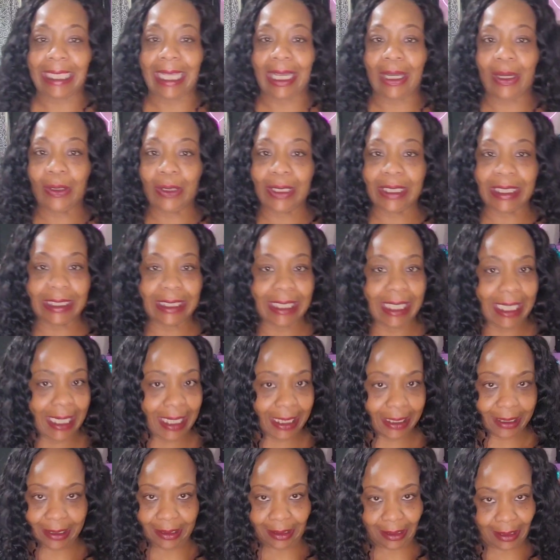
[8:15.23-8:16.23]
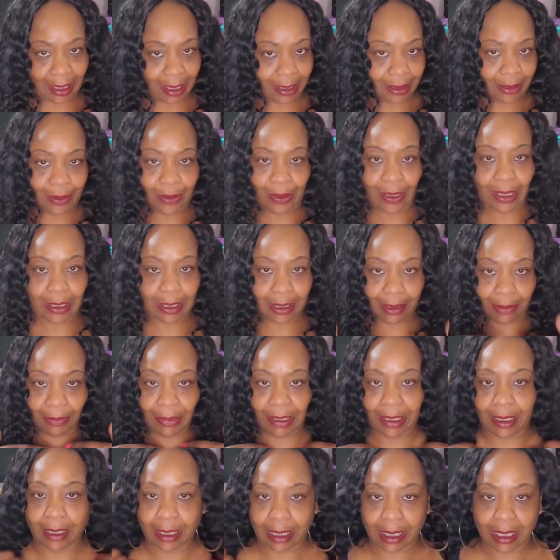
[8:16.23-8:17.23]
all of that because y'all know I love me
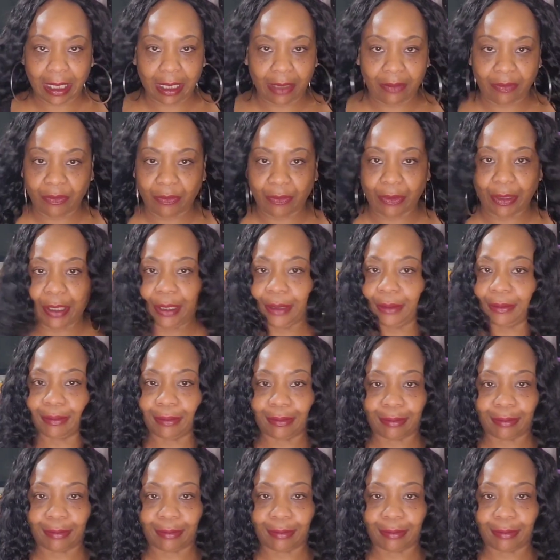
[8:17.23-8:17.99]
a cover up,